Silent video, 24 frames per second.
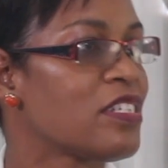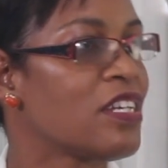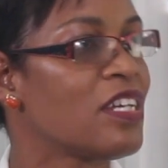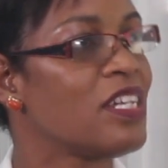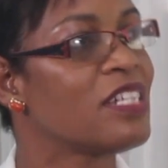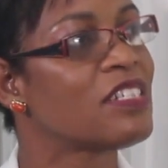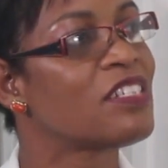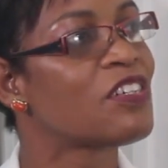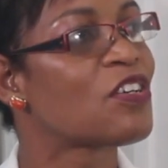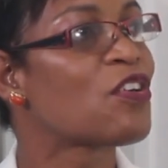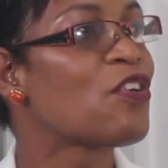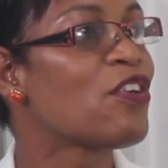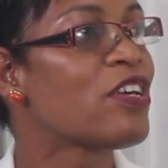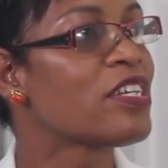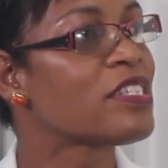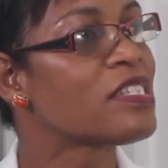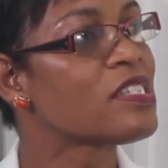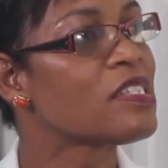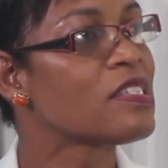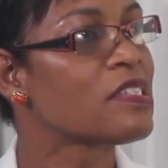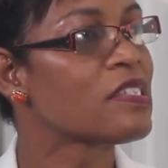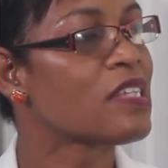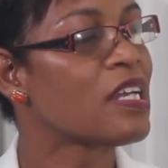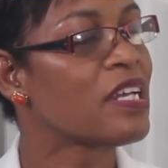you know, little
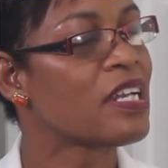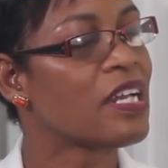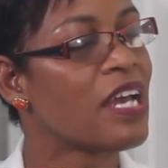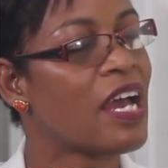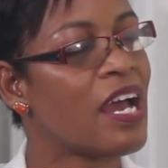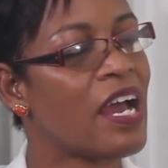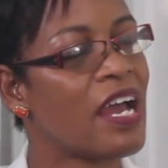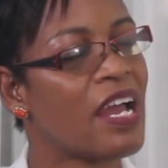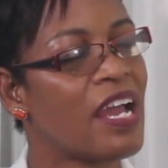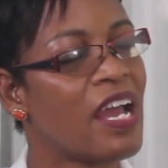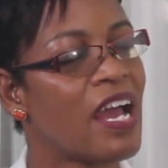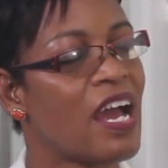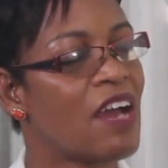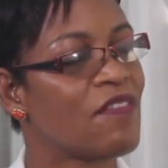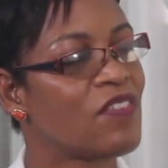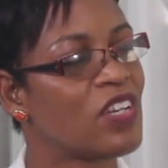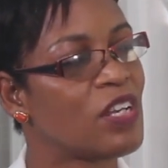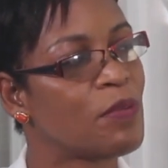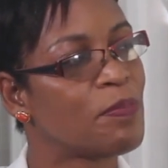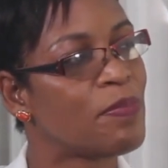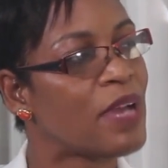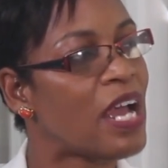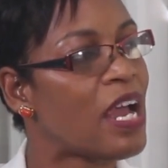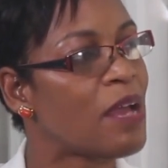courses that I have
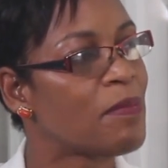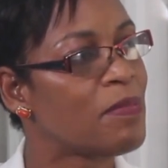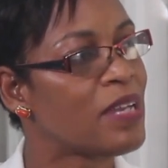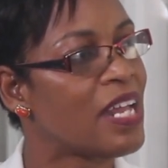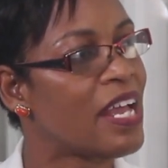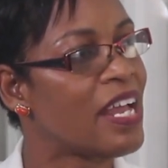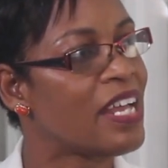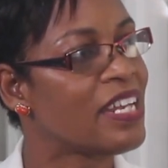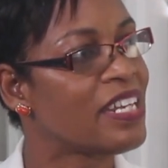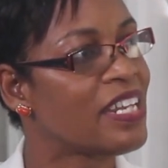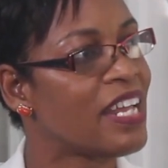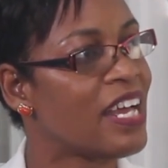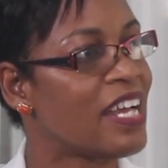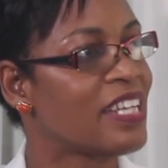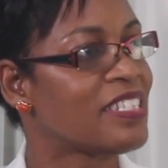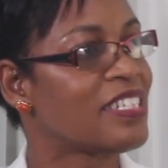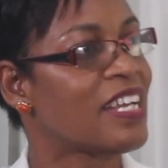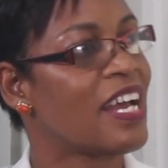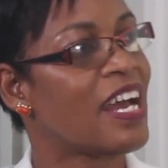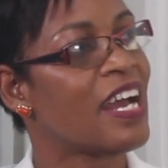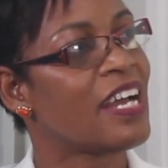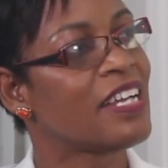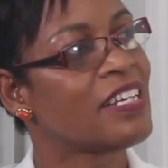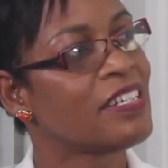in the pipeline
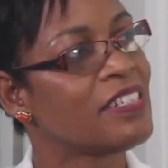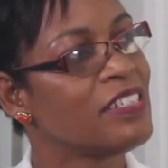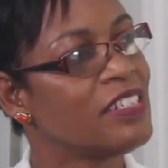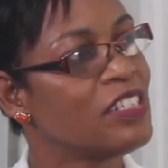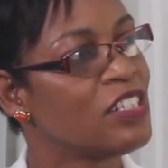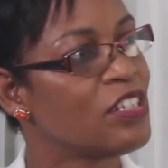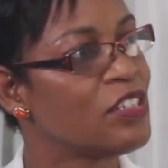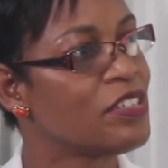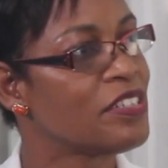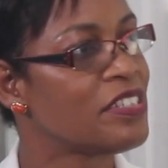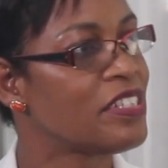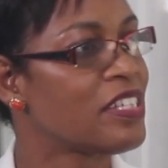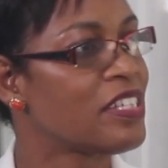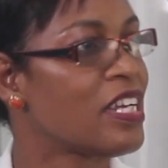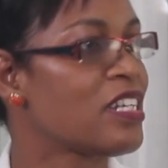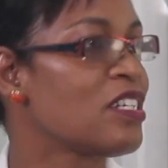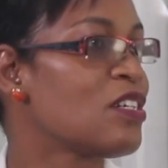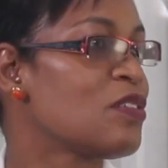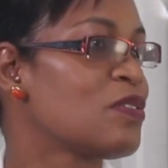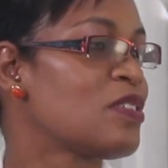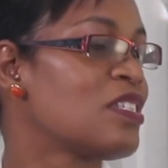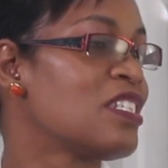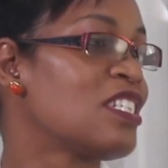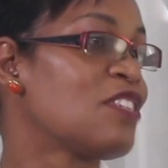that I, you know,
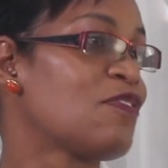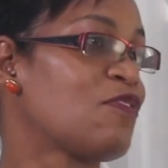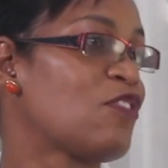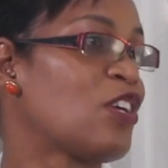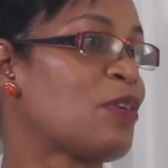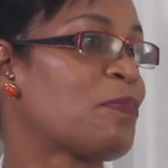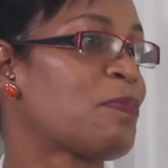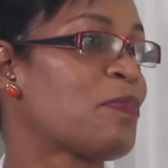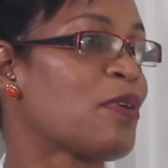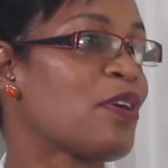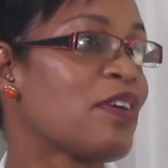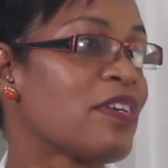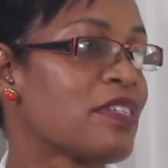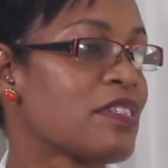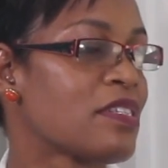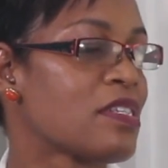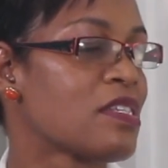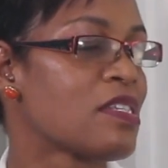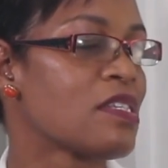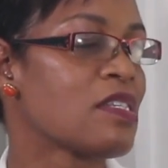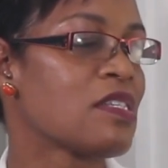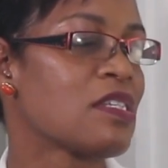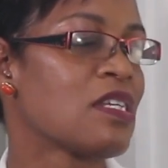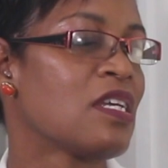send out to different
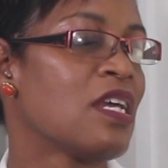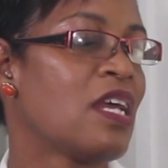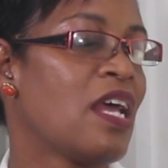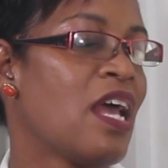persons.